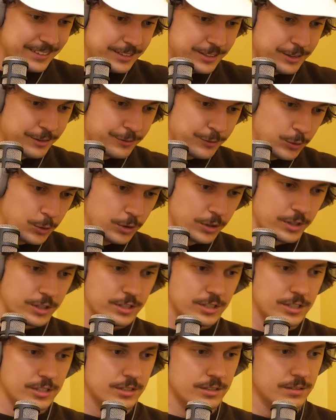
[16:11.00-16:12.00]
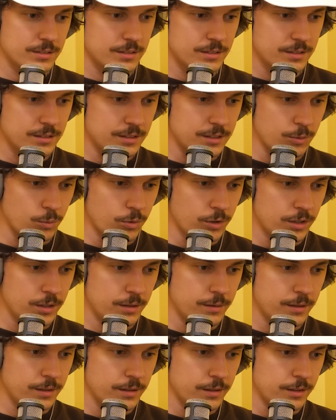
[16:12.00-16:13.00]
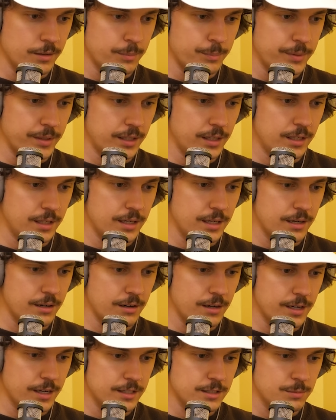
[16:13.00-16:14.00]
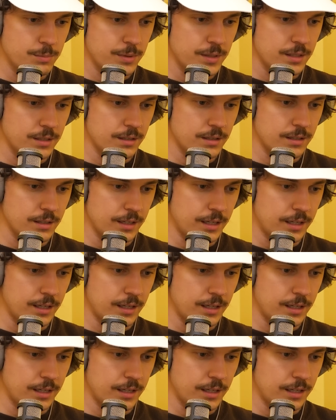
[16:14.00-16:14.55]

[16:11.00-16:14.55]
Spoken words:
Divorce. The billionaire husband.